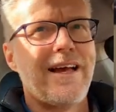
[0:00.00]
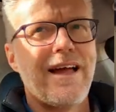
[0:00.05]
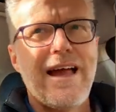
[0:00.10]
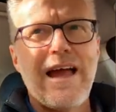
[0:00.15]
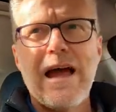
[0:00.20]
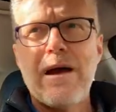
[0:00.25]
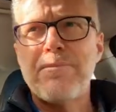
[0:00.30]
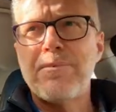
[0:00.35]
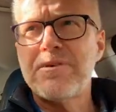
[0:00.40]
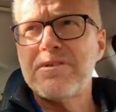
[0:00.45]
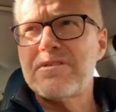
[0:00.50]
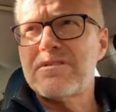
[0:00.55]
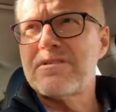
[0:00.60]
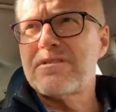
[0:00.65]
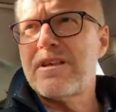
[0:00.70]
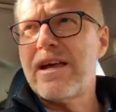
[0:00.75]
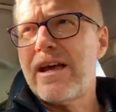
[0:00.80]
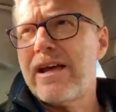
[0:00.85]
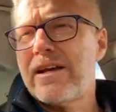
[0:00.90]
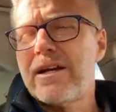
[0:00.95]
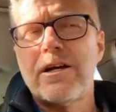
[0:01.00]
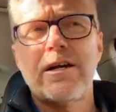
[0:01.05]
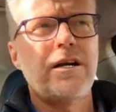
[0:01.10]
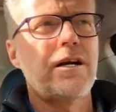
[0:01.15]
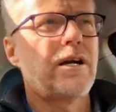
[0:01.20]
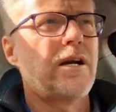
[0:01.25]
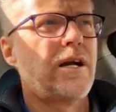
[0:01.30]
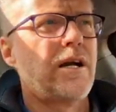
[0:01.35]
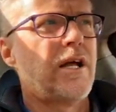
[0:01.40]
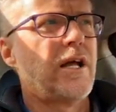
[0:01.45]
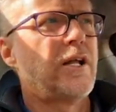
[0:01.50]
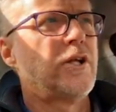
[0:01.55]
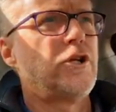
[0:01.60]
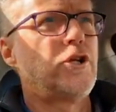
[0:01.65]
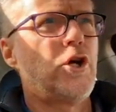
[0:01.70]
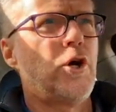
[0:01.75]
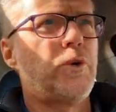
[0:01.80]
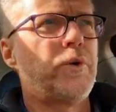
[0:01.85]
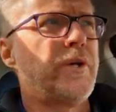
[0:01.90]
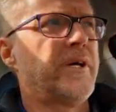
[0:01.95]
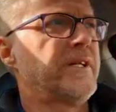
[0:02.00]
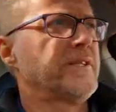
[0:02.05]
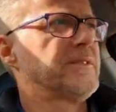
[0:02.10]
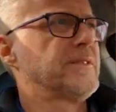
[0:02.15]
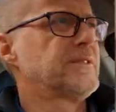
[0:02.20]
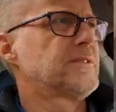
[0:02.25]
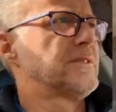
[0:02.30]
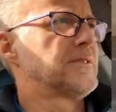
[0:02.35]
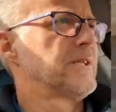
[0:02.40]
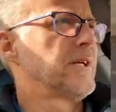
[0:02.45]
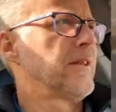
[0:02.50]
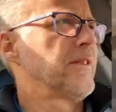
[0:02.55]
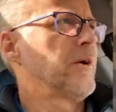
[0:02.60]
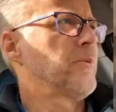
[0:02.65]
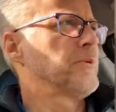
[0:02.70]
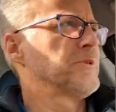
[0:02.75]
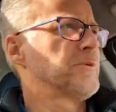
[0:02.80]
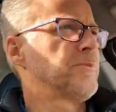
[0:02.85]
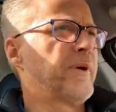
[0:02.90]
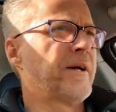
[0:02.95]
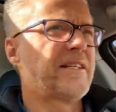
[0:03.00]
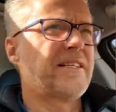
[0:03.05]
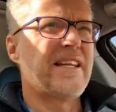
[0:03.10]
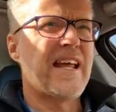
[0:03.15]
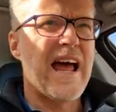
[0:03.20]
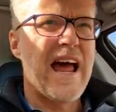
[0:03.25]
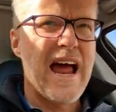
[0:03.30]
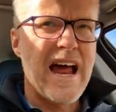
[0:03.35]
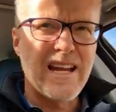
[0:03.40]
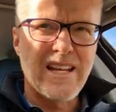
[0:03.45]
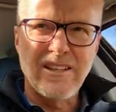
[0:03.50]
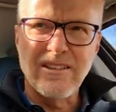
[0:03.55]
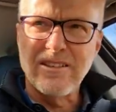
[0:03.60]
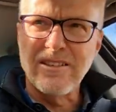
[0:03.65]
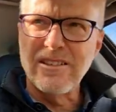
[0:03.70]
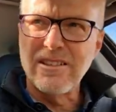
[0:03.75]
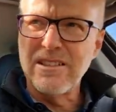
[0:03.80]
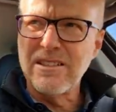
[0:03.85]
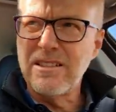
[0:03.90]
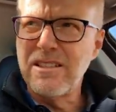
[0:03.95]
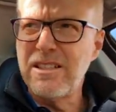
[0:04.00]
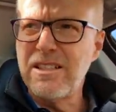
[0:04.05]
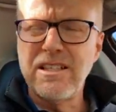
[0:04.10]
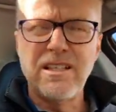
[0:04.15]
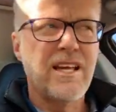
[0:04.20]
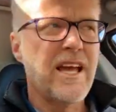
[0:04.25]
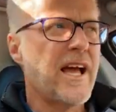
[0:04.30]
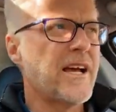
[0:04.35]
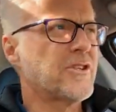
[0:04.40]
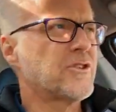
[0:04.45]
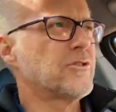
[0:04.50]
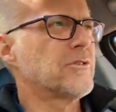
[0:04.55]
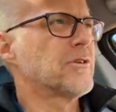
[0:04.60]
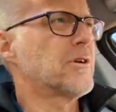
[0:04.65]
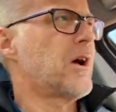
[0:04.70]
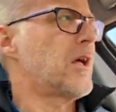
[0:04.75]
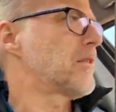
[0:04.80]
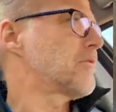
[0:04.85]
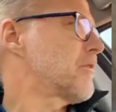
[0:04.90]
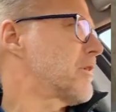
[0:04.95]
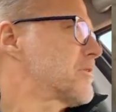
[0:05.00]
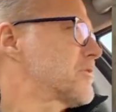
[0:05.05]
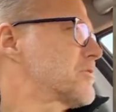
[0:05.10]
apple cider donuts that were spectacular. The actual Colorado